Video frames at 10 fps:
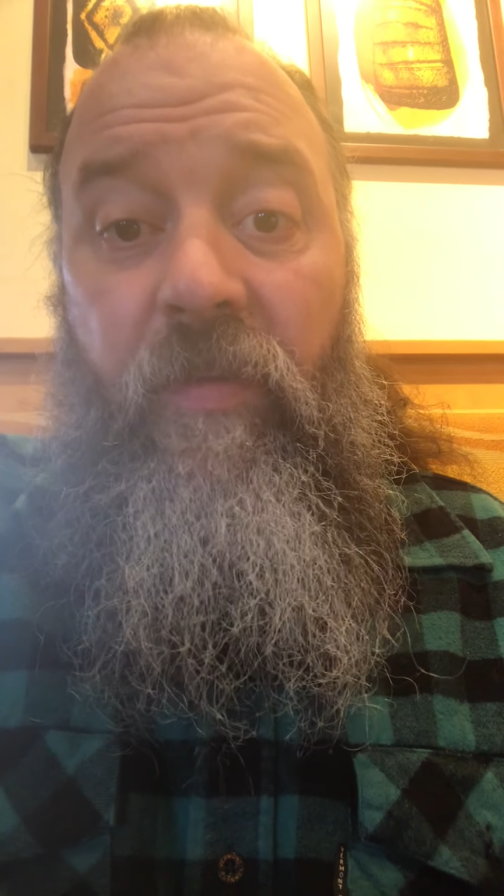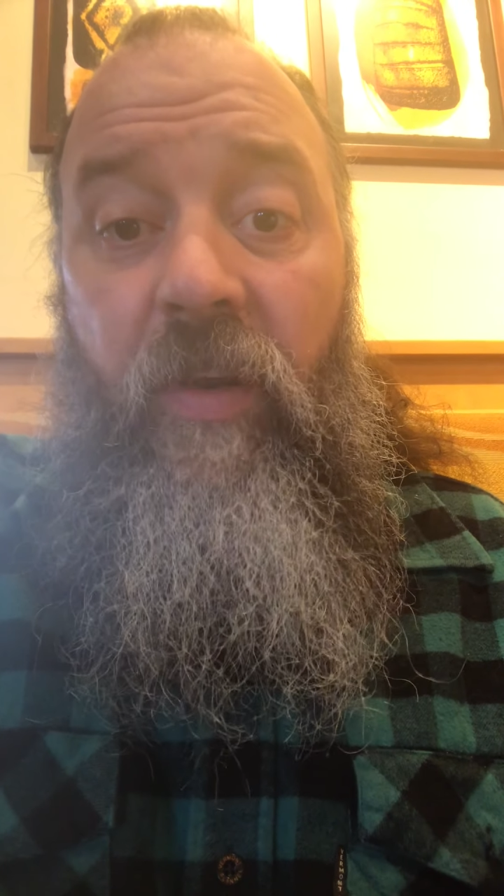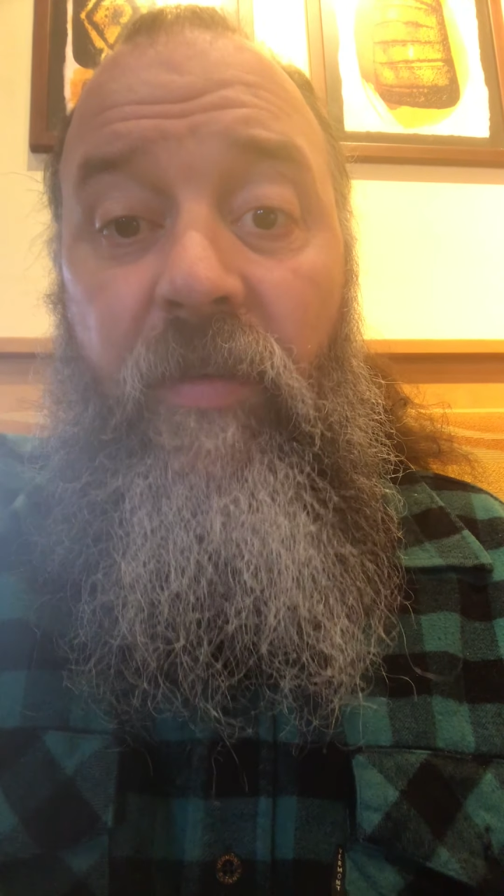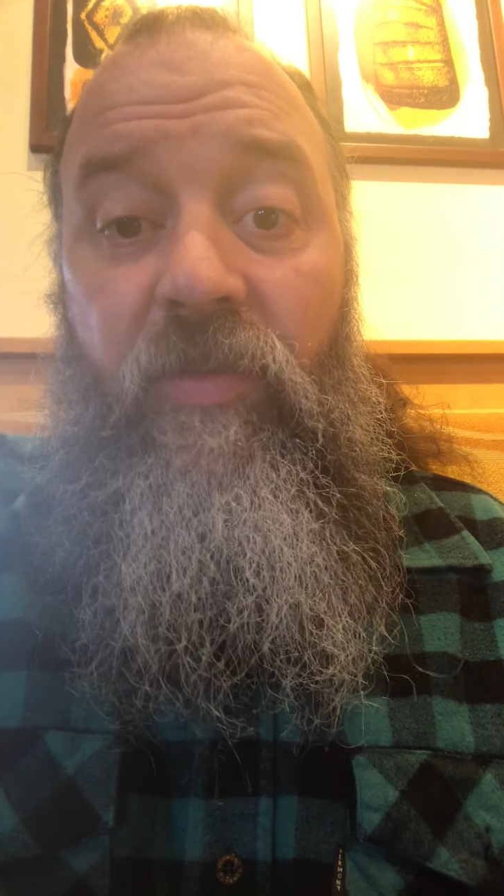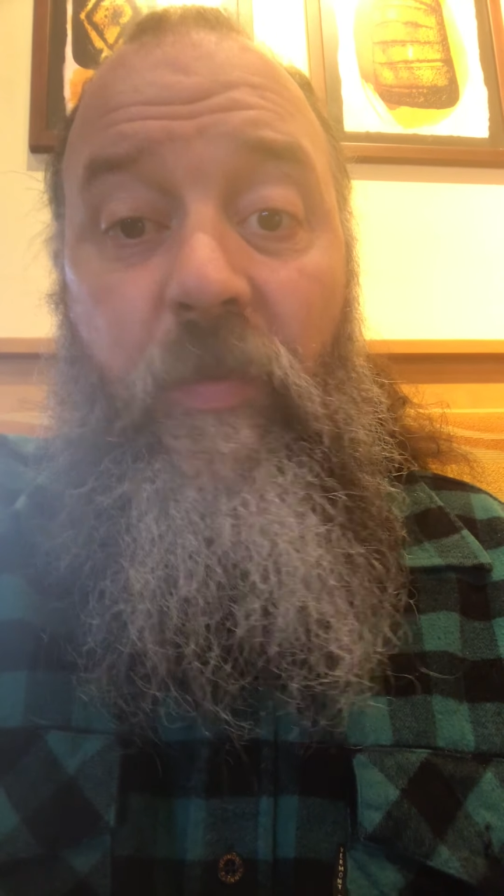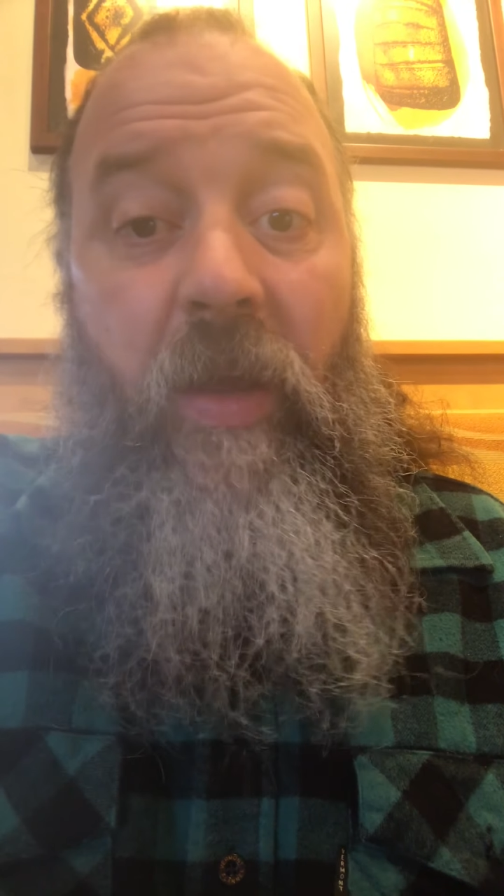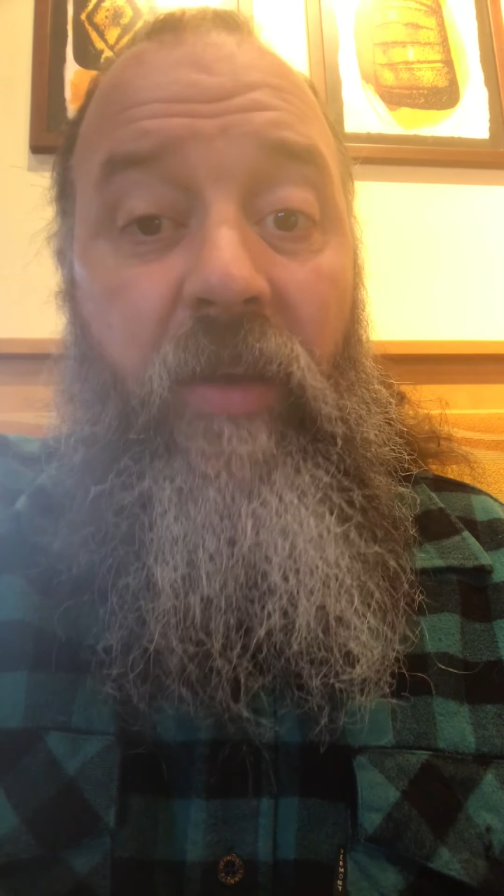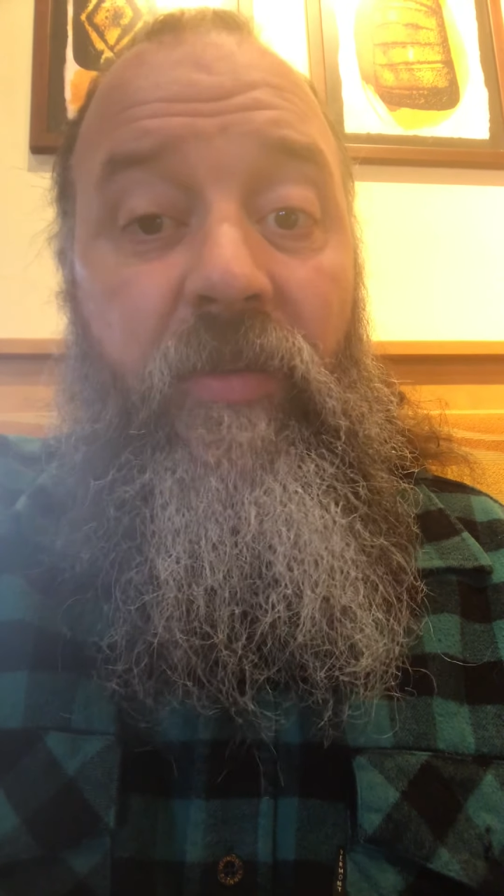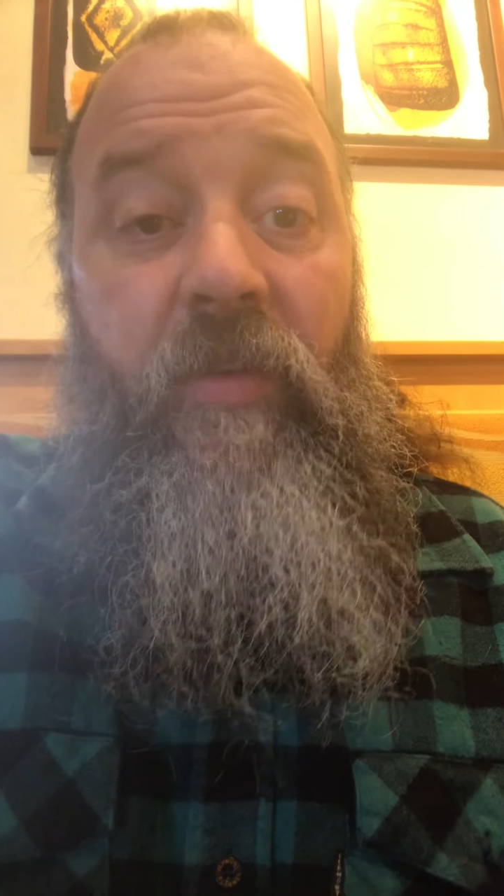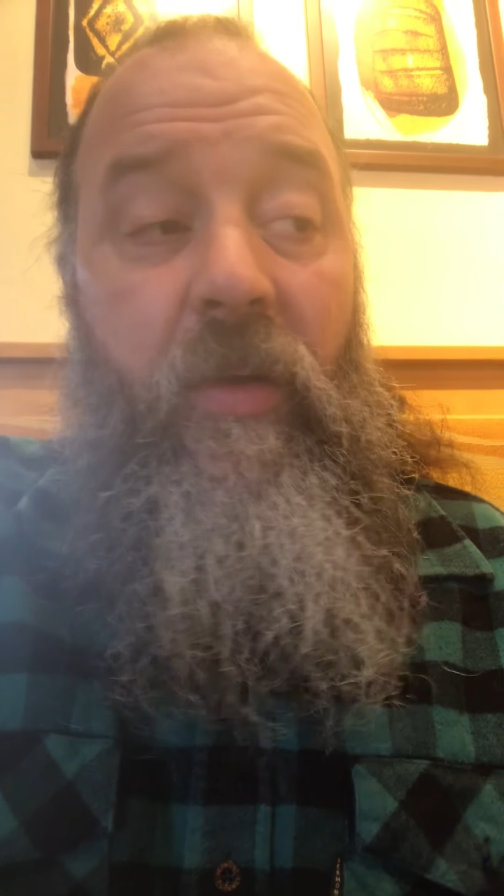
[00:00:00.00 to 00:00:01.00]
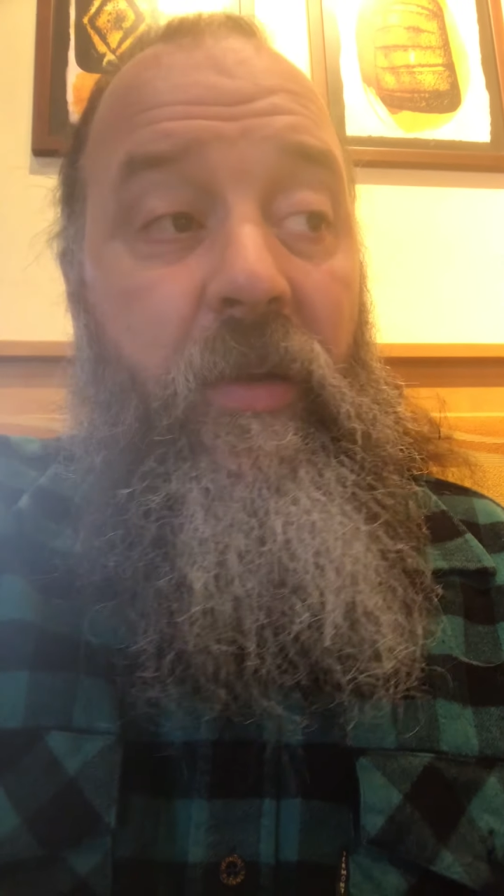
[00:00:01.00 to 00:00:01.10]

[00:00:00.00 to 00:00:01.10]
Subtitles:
feet of space